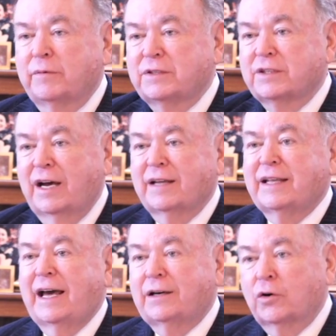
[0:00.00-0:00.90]
we saw
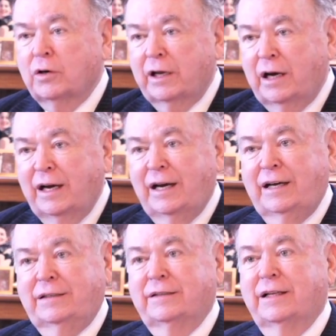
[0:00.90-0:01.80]
that early
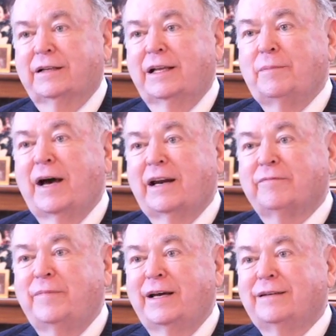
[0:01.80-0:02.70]
on, that he might
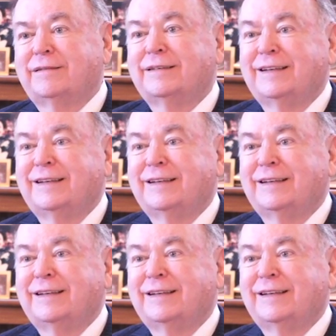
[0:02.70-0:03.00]
have been